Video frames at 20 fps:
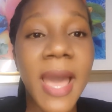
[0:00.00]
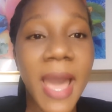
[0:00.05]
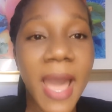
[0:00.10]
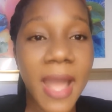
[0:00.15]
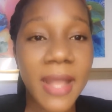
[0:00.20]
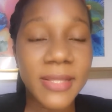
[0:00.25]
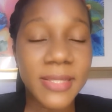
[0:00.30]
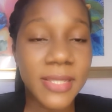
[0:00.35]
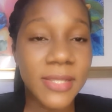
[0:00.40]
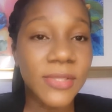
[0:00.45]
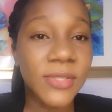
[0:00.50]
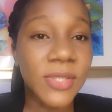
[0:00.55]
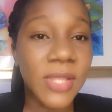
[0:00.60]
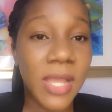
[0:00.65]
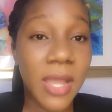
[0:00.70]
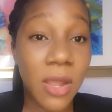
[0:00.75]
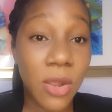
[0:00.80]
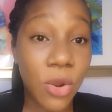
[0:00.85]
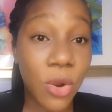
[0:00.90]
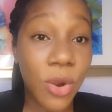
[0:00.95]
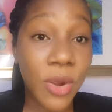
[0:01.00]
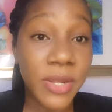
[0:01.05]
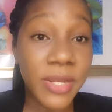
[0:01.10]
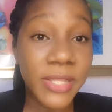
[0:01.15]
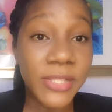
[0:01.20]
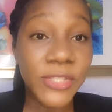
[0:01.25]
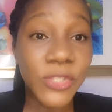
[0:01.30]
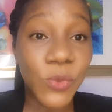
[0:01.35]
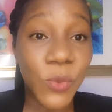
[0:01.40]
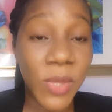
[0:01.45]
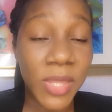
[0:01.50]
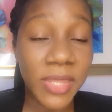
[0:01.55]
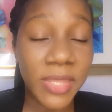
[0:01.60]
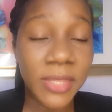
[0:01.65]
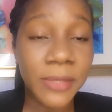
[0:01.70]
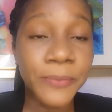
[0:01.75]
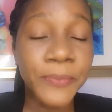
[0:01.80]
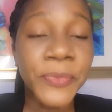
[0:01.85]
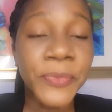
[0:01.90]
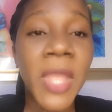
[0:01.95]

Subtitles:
act in accordance with.